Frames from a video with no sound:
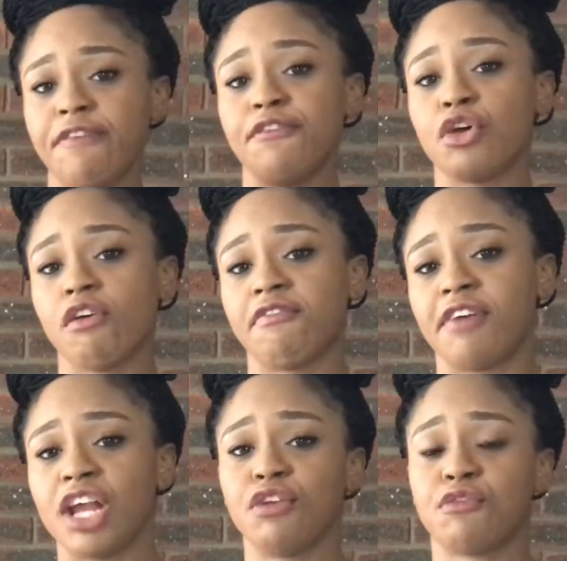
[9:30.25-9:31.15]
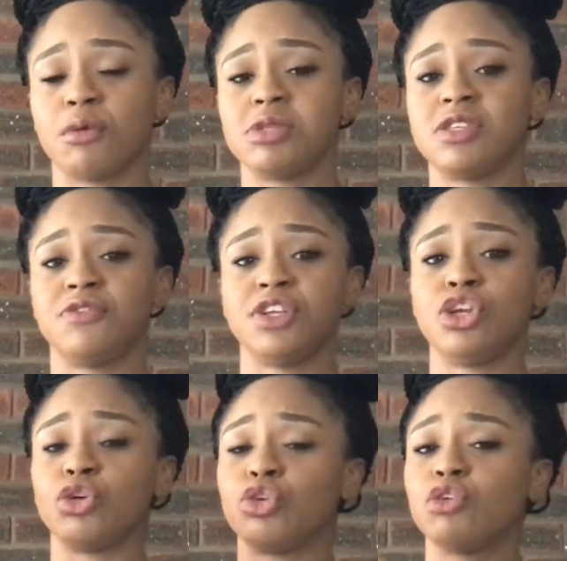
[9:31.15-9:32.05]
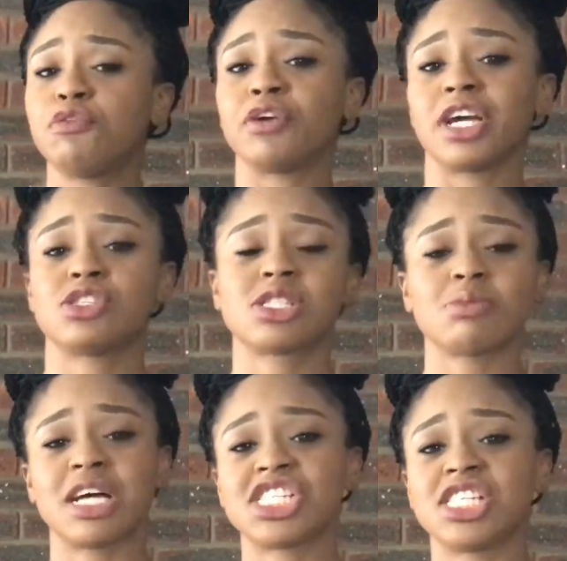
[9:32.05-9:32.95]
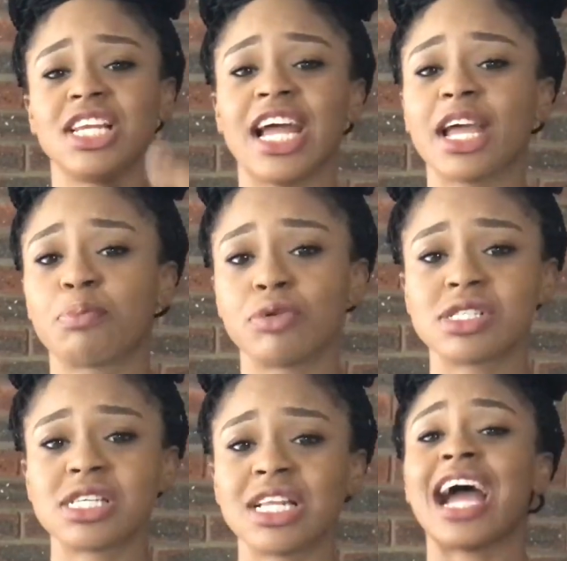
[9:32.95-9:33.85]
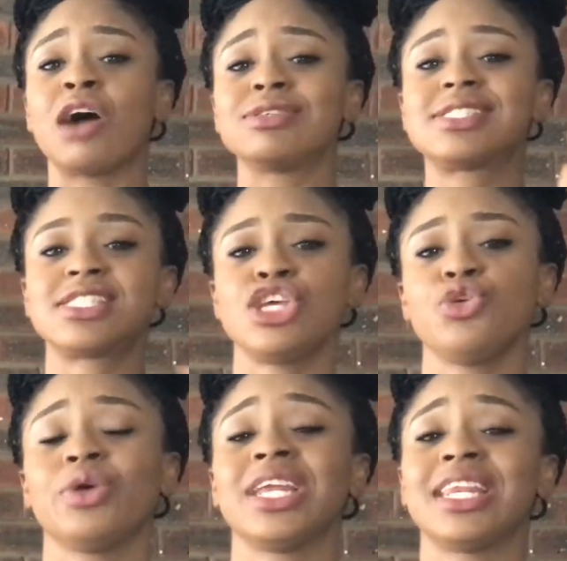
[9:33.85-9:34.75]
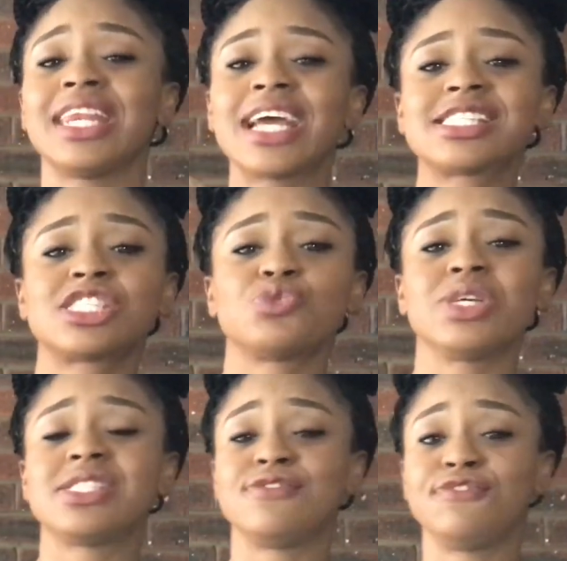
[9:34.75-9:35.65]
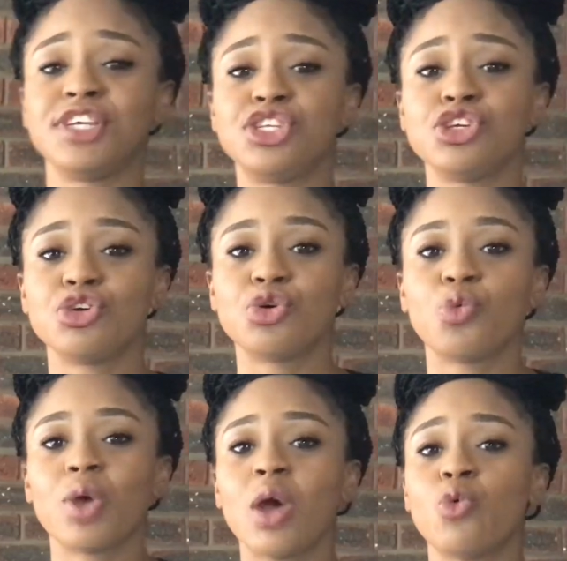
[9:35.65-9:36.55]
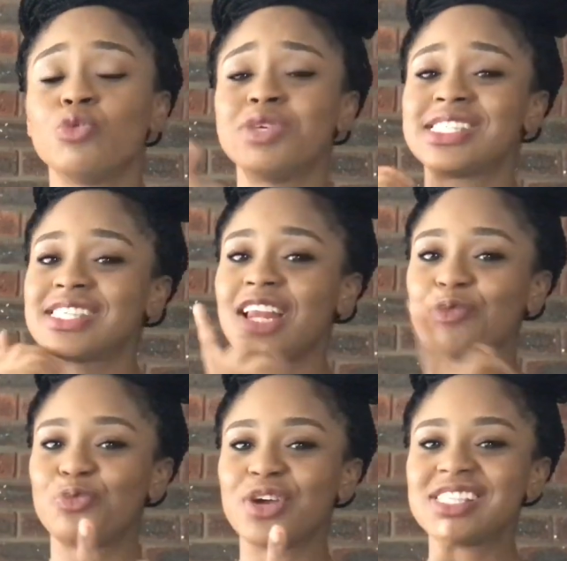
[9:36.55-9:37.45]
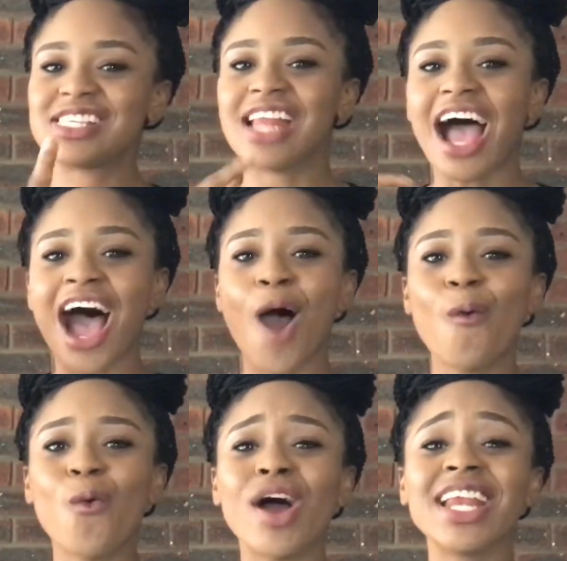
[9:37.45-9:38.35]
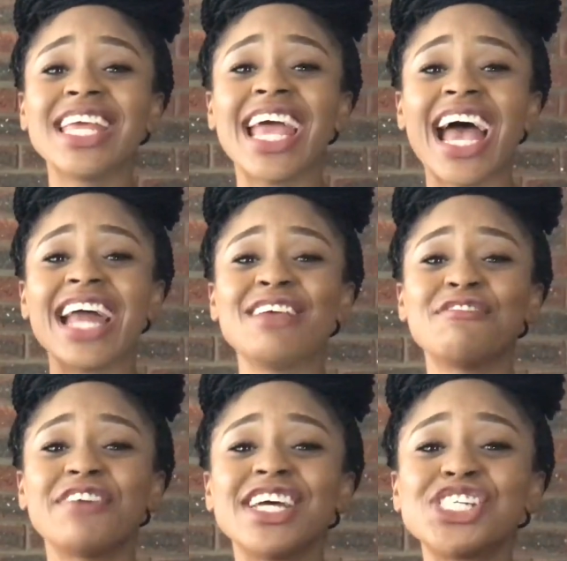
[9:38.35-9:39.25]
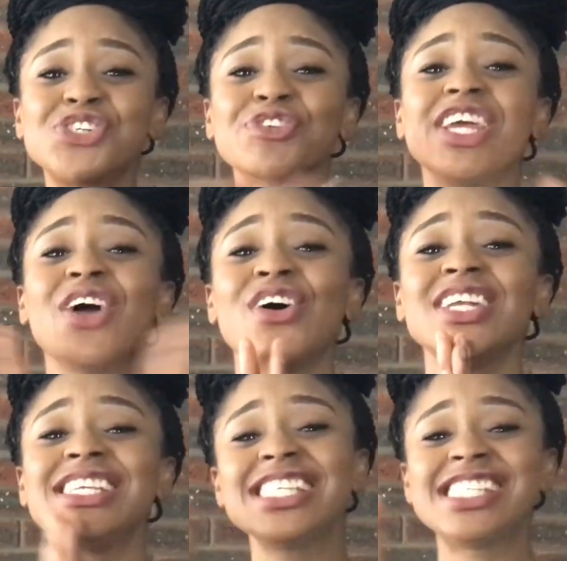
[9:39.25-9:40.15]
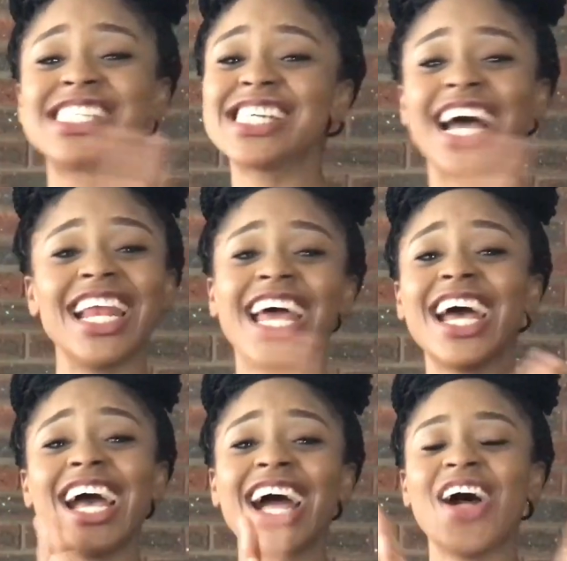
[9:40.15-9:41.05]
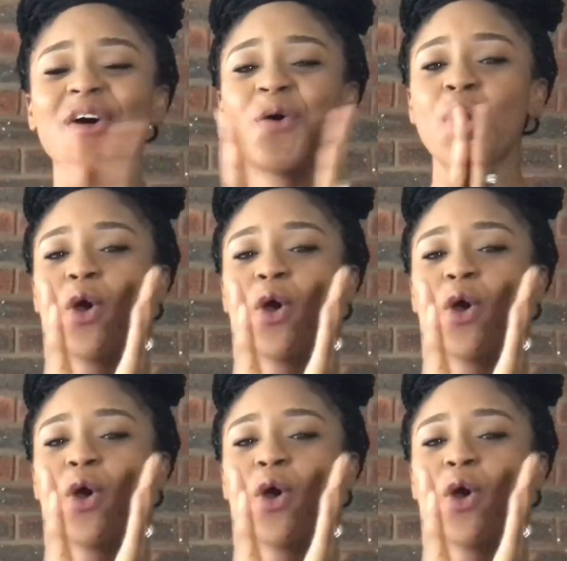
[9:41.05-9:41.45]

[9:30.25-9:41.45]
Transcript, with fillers: If you got value from this video, don't forget to smash the like button. I'll see you in next week's video, where we'll be celebrating our one year anniversary on this channel.